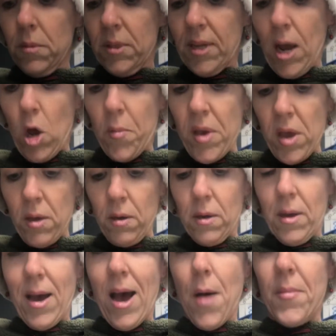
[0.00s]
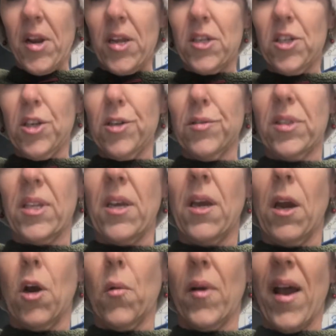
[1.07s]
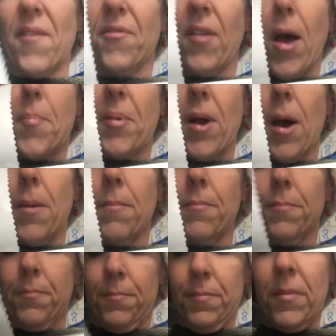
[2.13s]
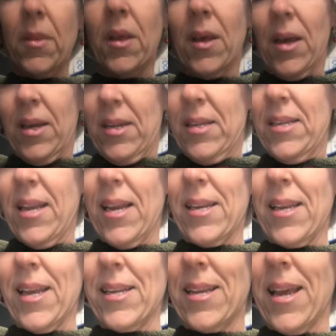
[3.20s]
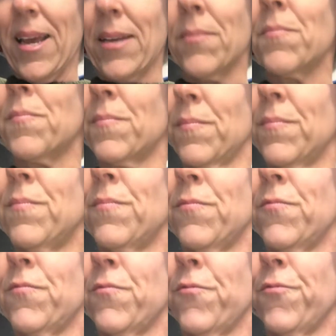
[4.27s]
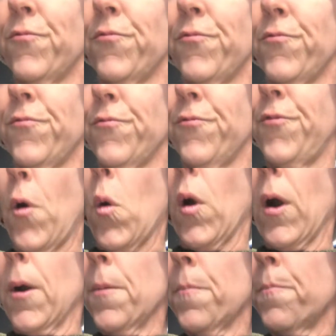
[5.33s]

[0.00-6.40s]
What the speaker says: tell me, how many do you see here when I flap it up? Ding, ding, ding. 4.